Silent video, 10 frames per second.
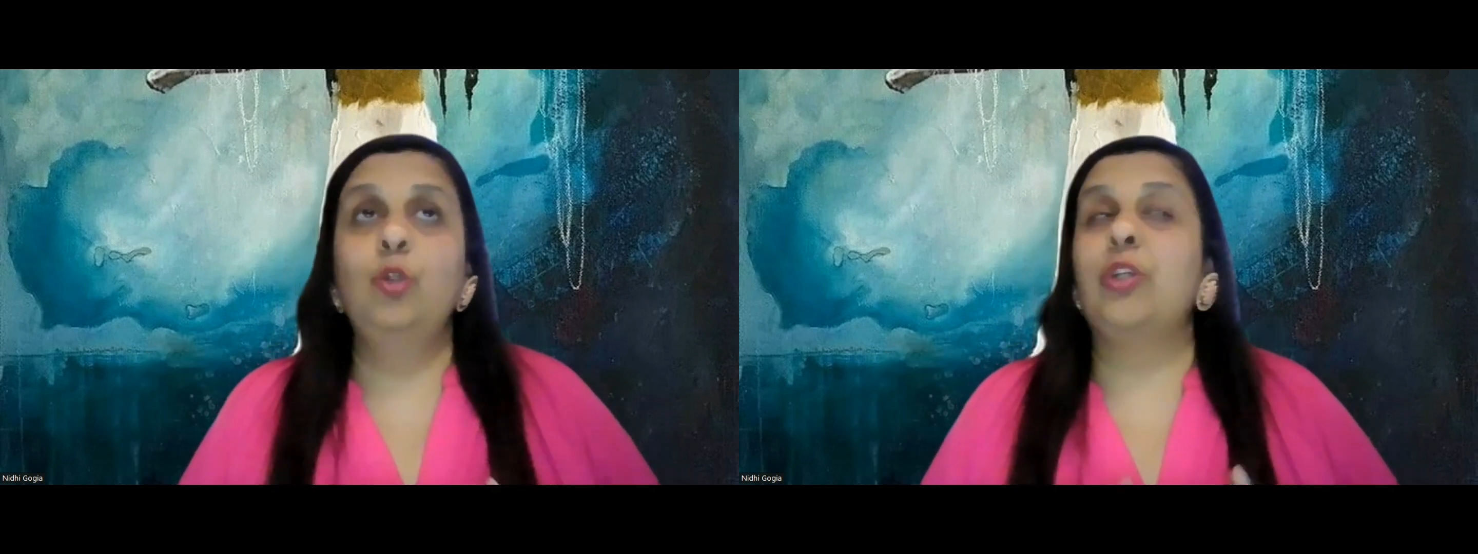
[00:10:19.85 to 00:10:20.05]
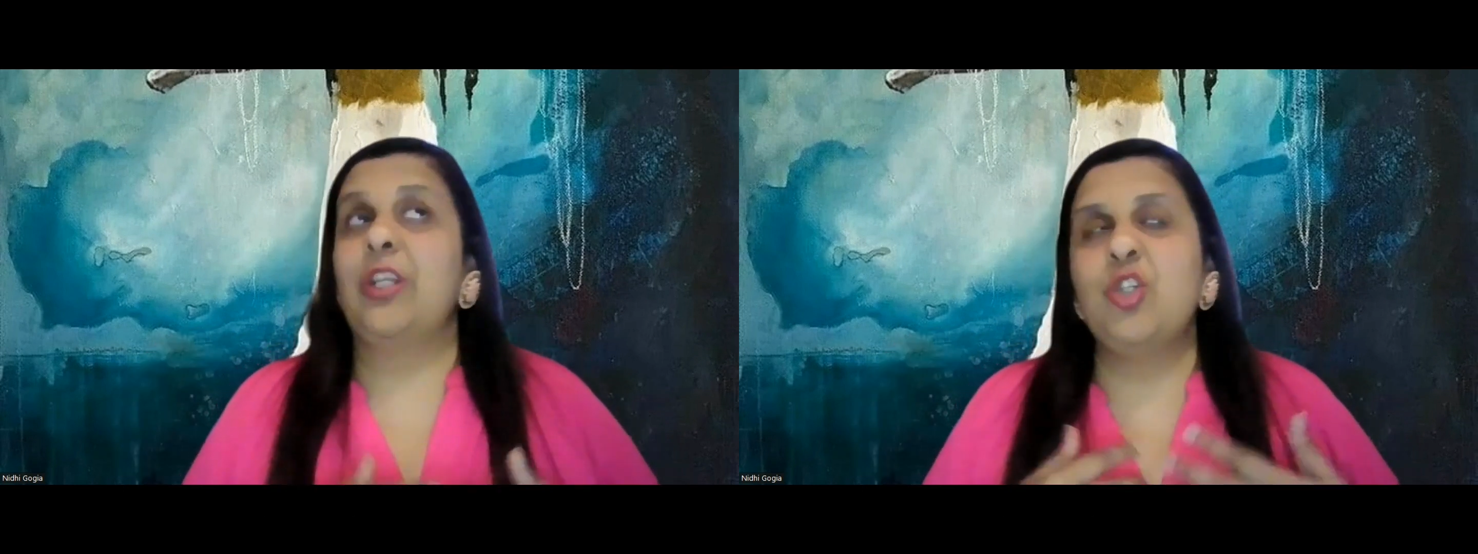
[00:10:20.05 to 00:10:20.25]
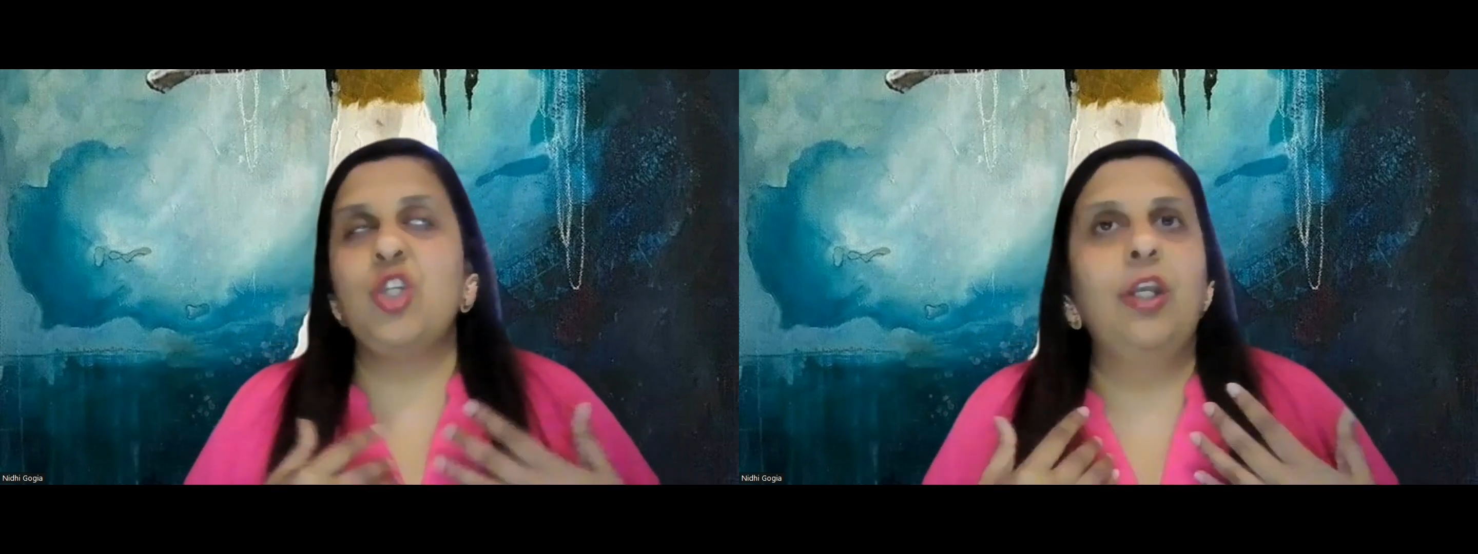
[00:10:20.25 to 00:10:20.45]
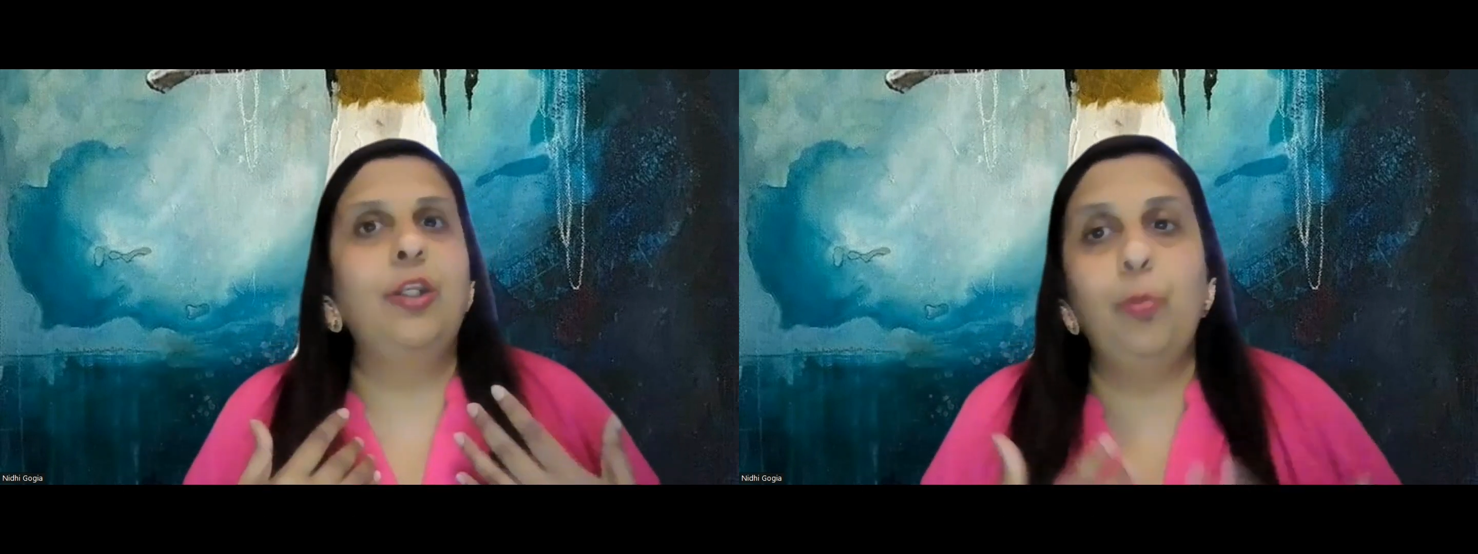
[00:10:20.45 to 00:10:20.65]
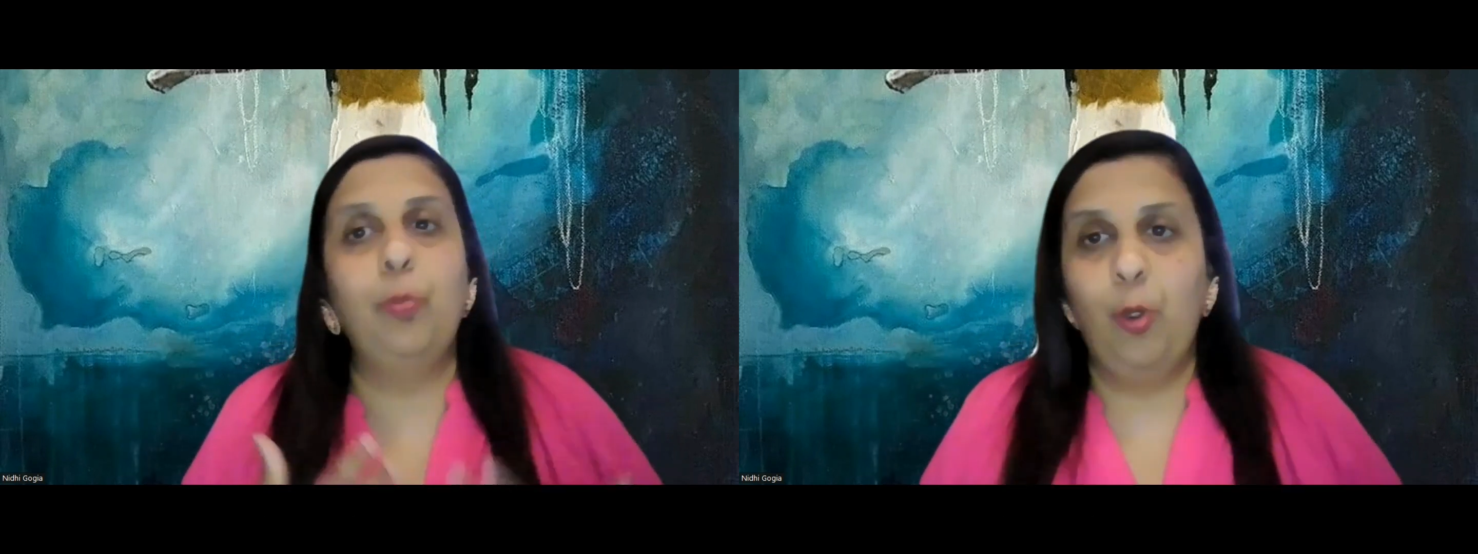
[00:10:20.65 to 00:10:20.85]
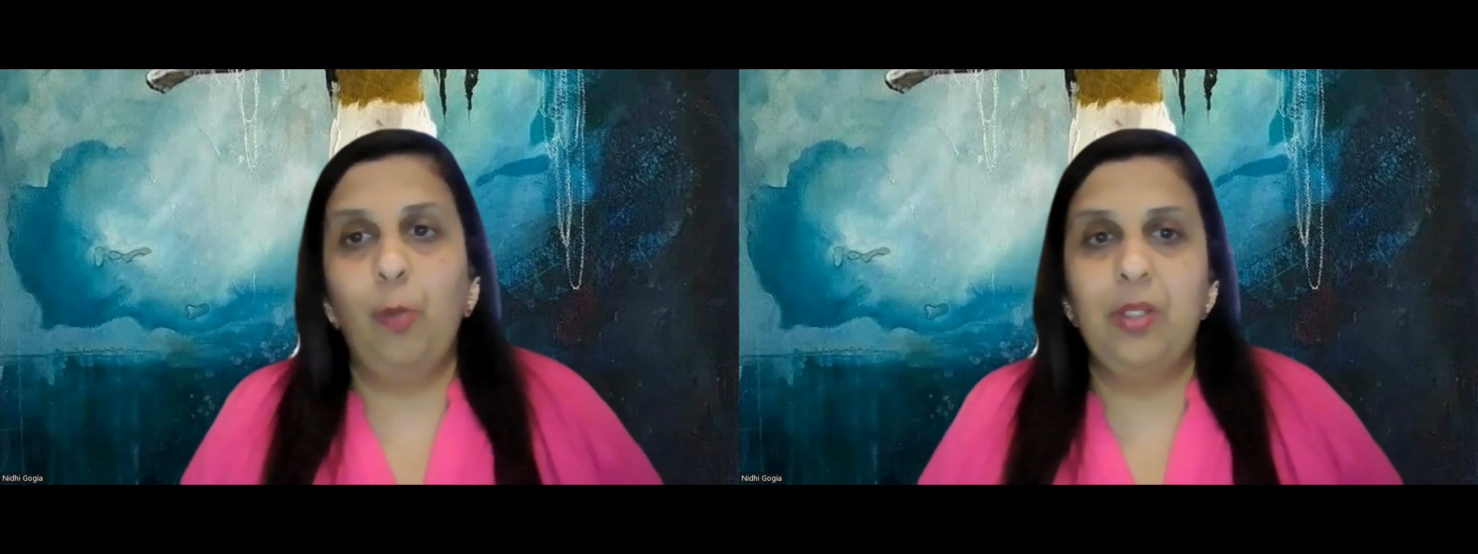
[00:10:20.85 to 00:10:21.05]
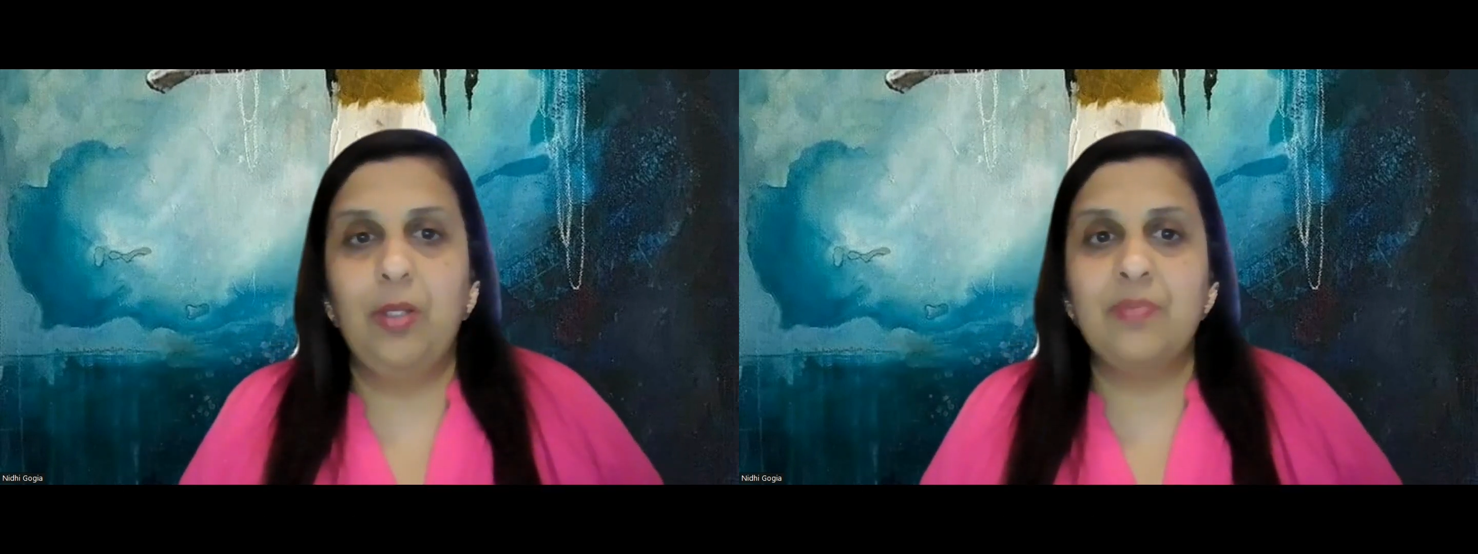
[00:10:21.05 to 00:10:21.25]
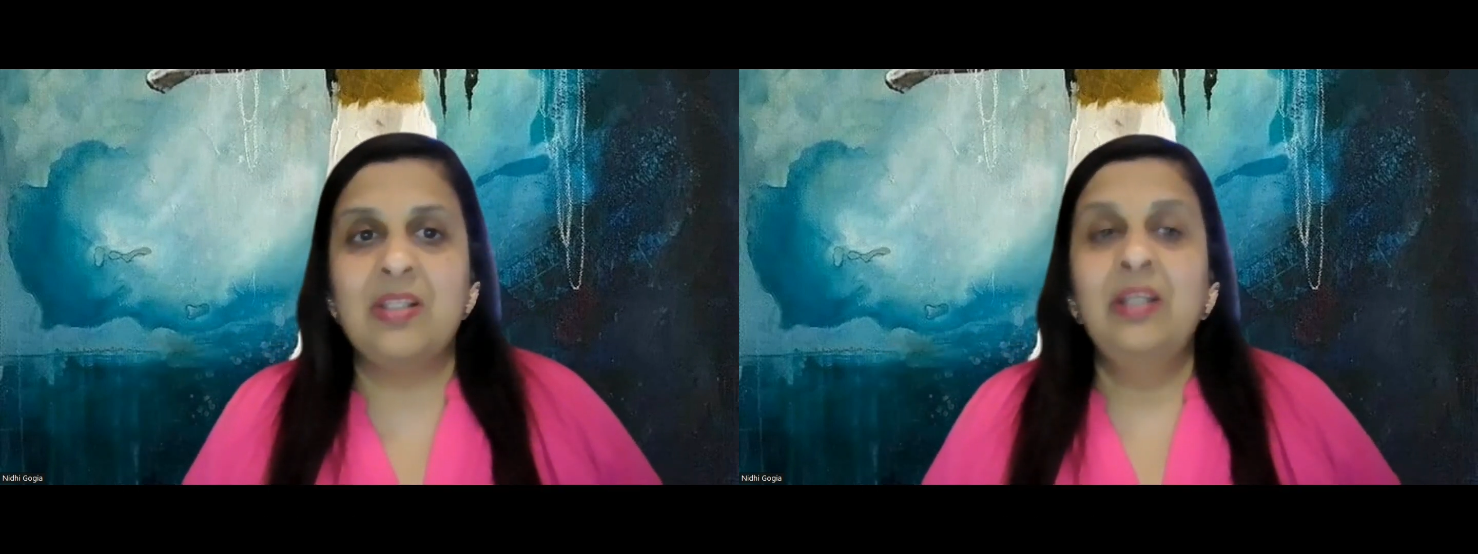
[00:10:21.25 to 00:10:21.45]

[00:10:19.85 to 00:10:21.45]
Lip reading: you can share your problems